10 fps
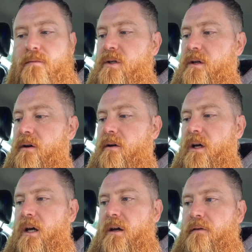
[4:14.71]
So
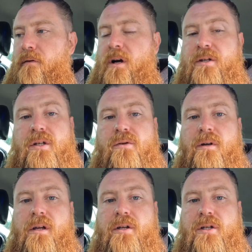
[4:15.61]
for us, it's
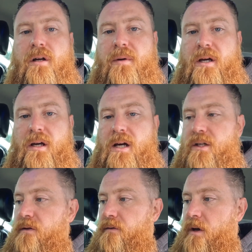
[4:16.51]
really just going to be a
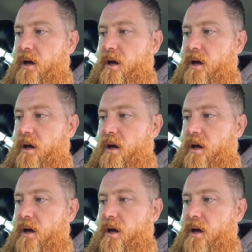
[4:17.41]
case of